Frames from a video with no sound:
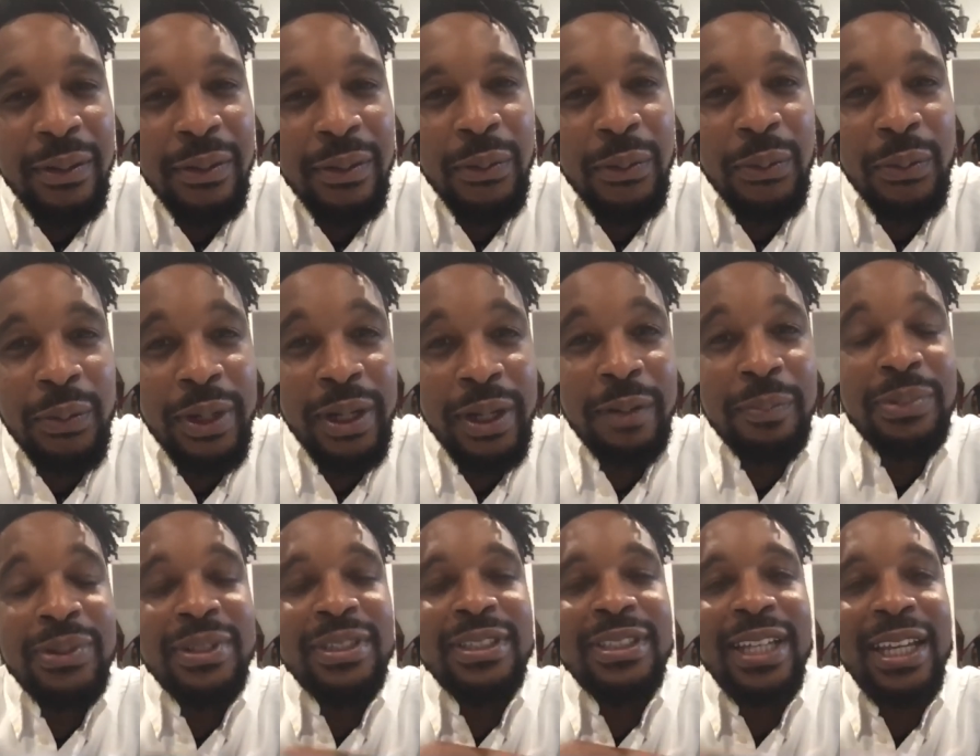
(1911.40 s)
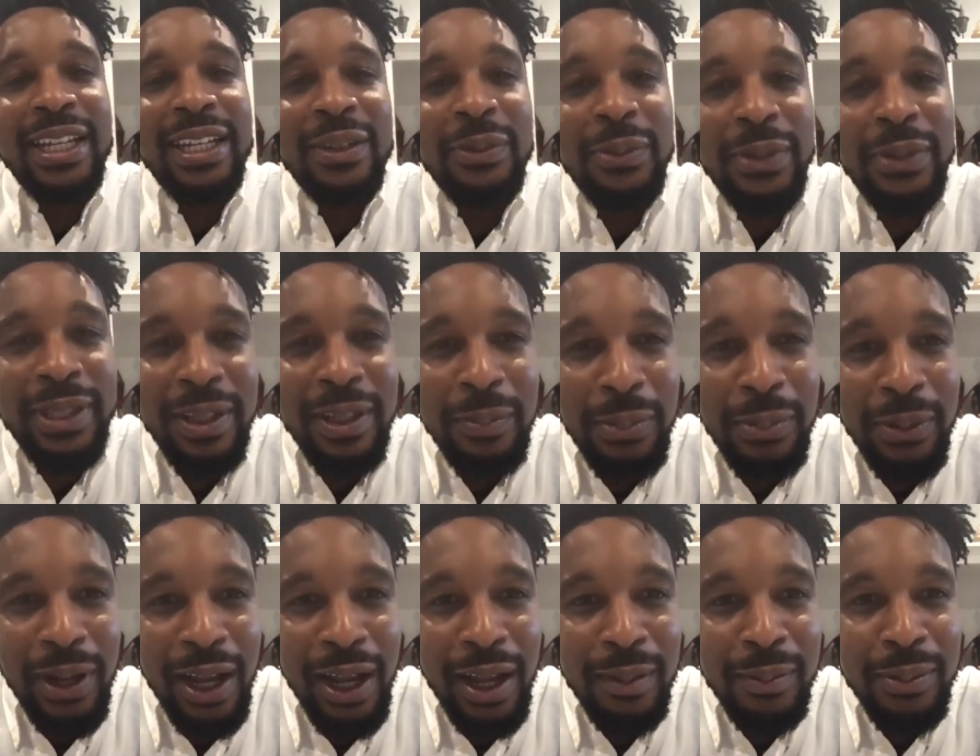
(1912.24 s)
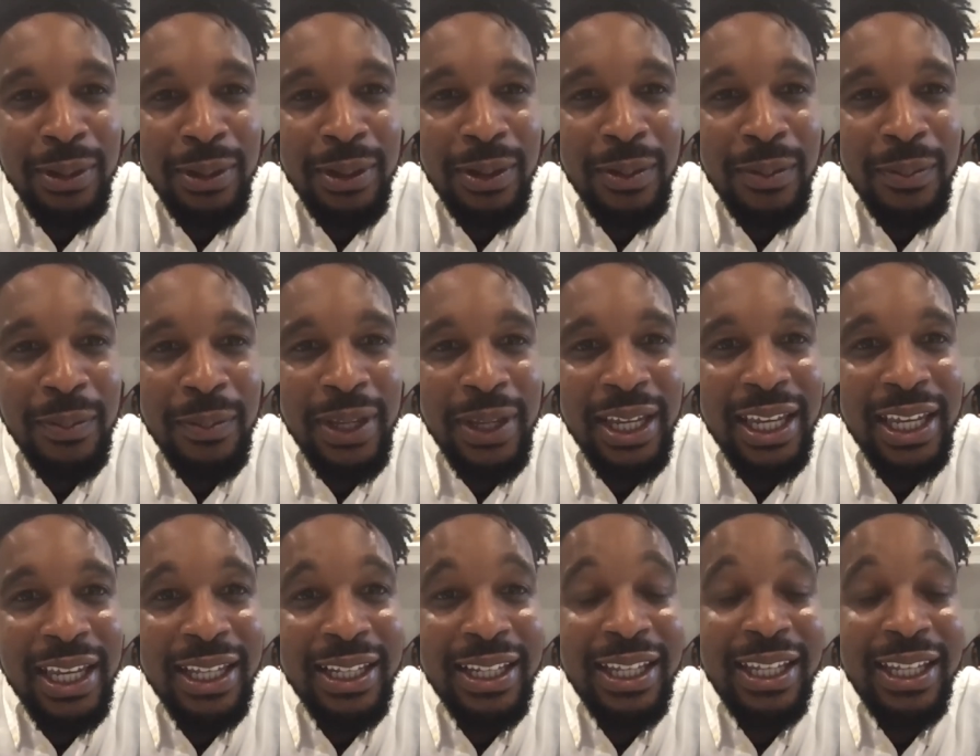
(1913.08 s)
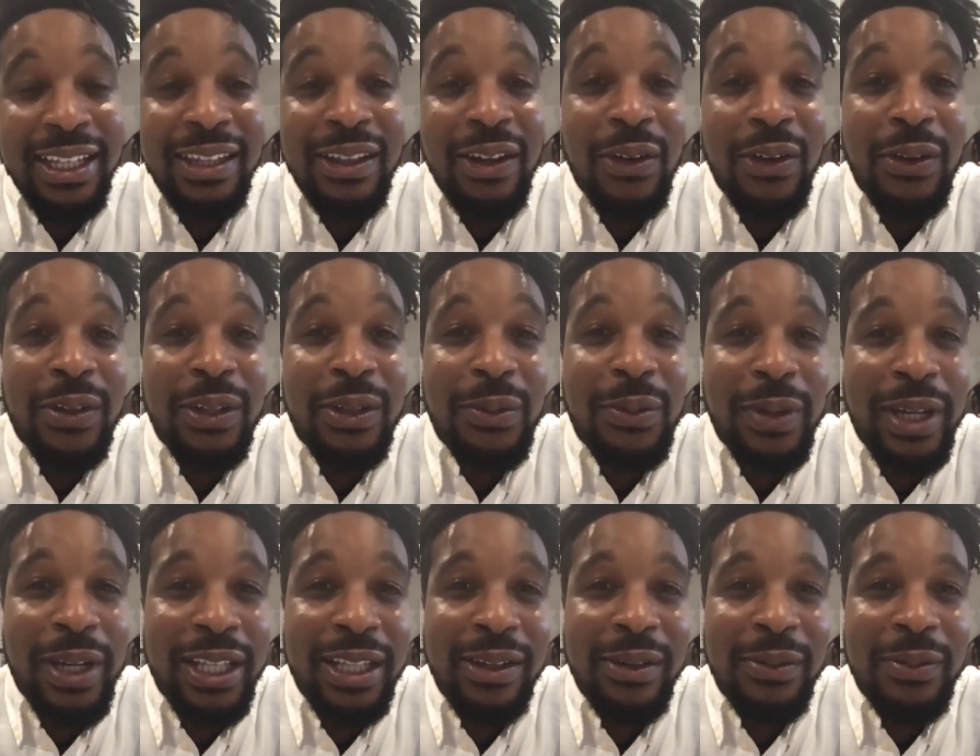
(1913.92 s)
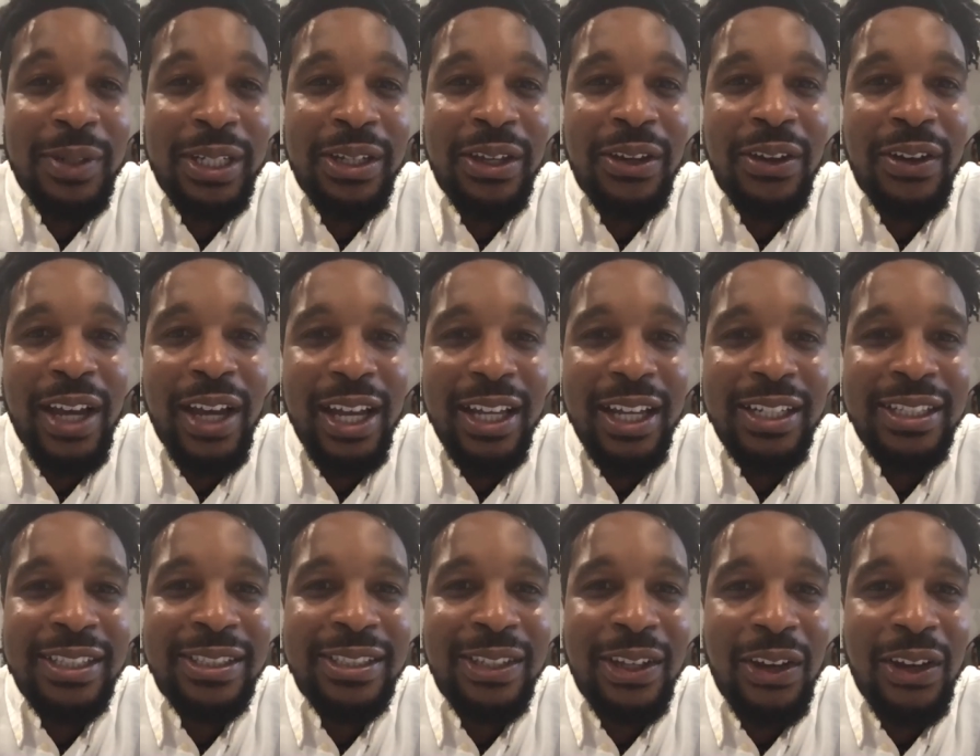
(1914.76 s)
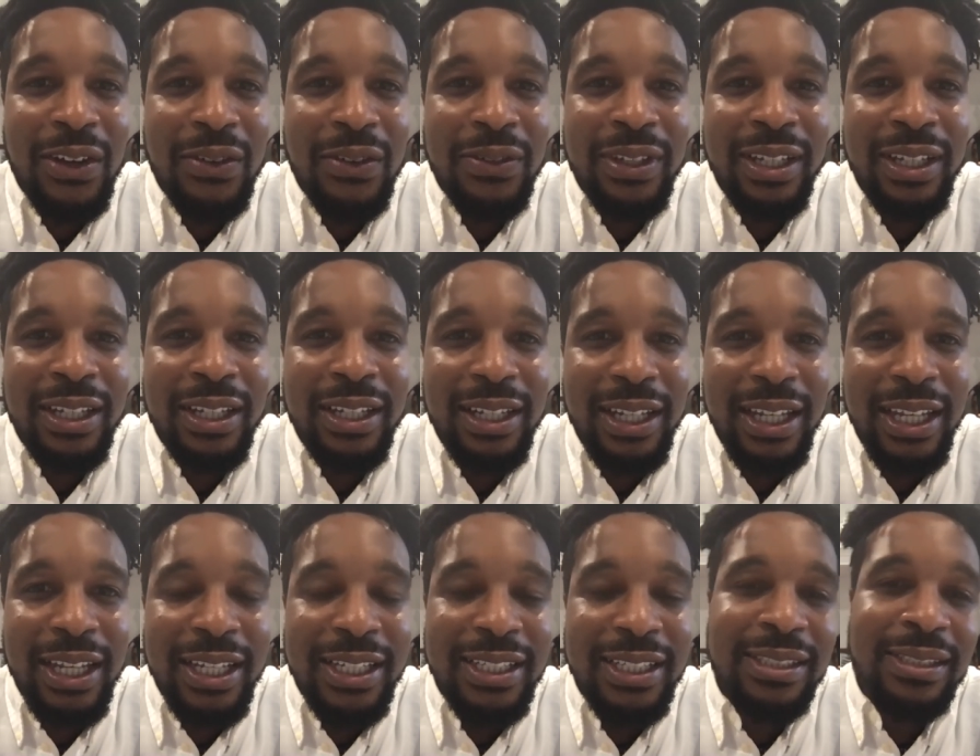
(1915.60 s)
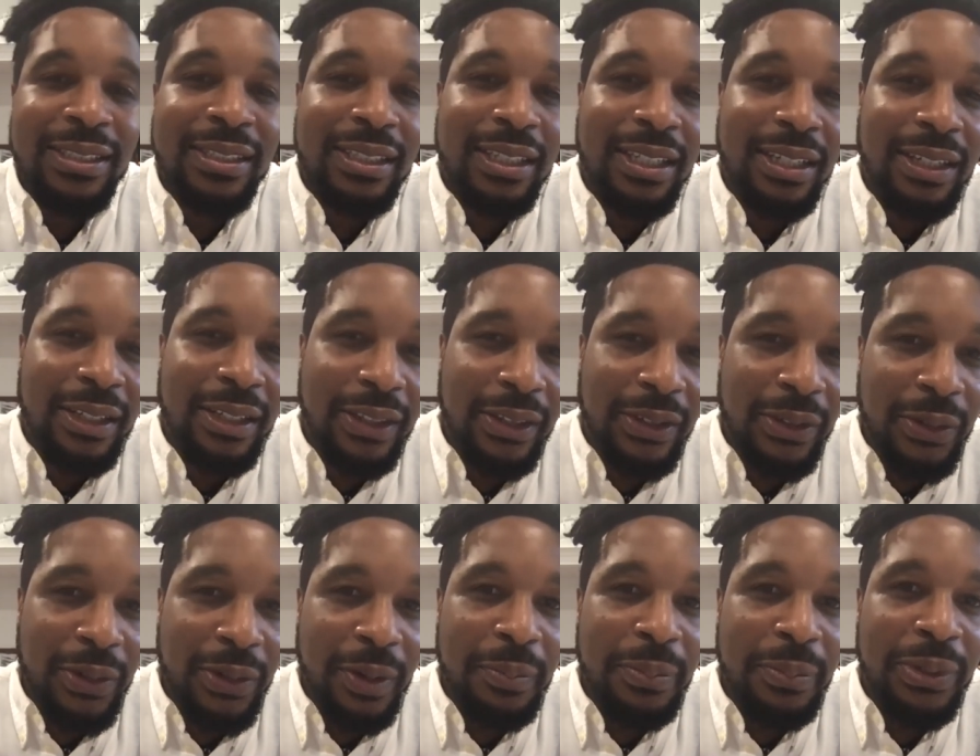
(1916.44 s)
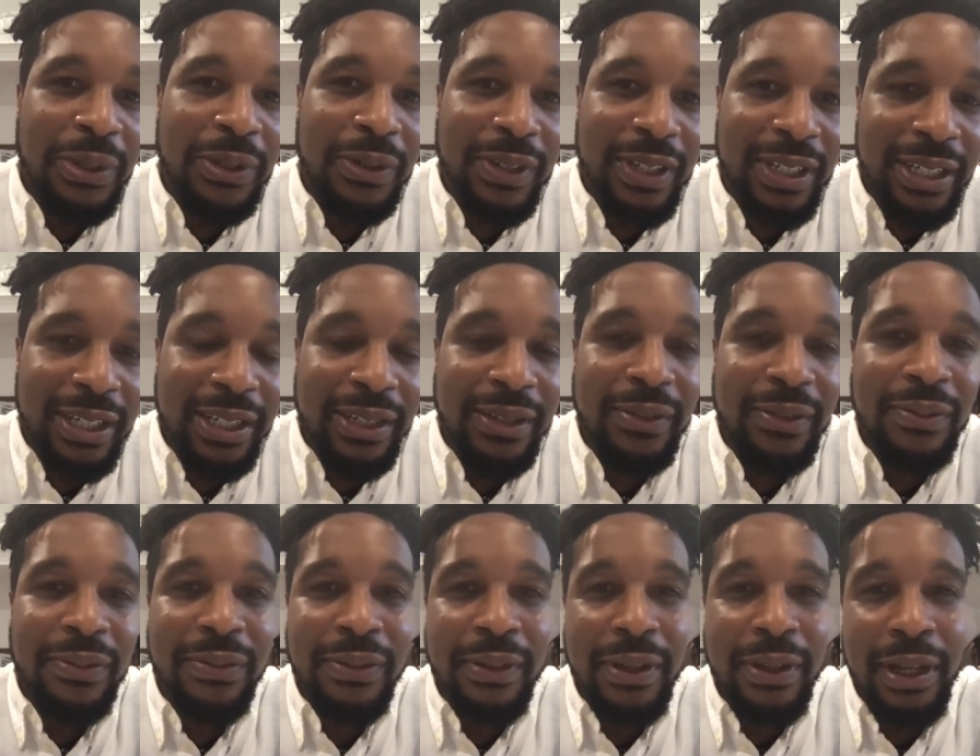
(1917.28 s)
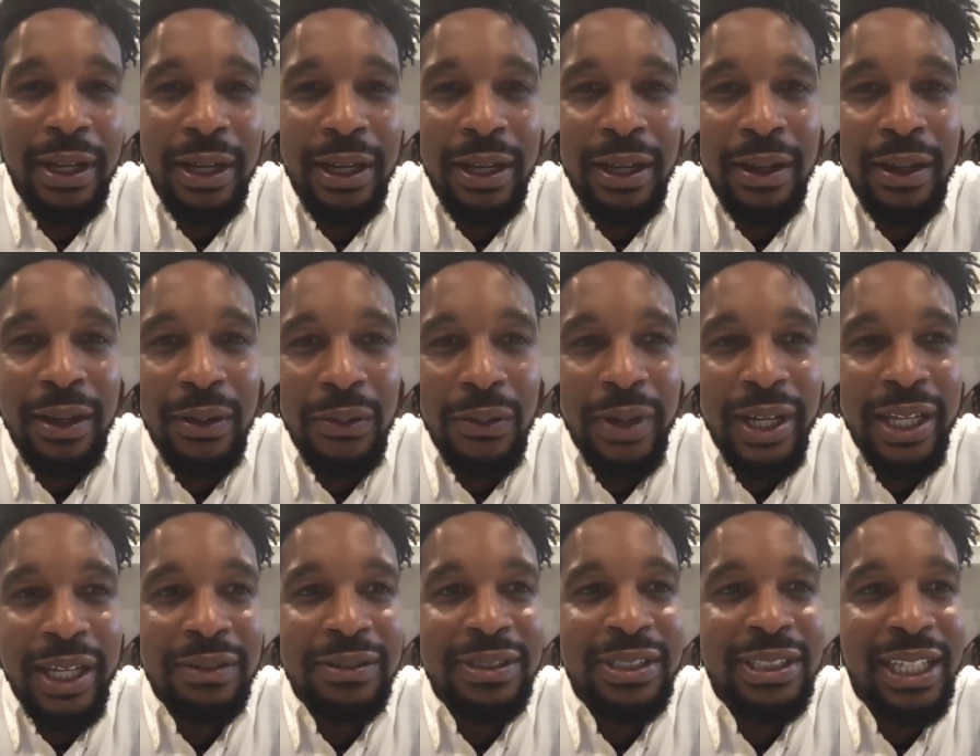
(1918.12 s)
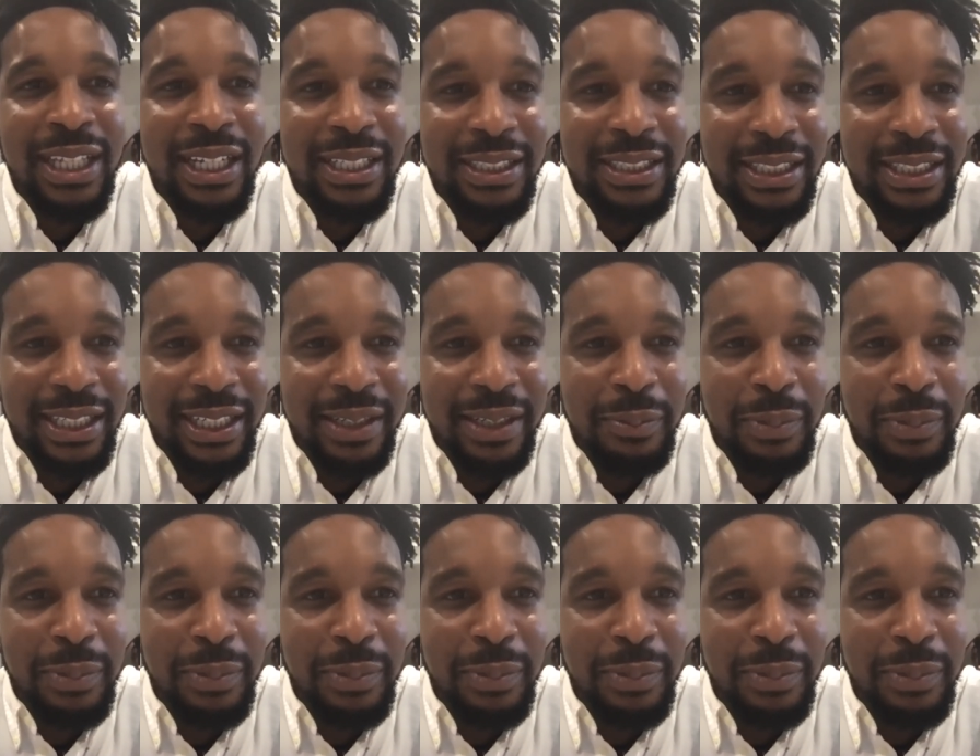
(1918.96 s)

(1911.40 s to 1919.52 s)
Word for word: we're presented with the problem, and that the only way that we know how to solve it is through a punitive uh, way of sanctioning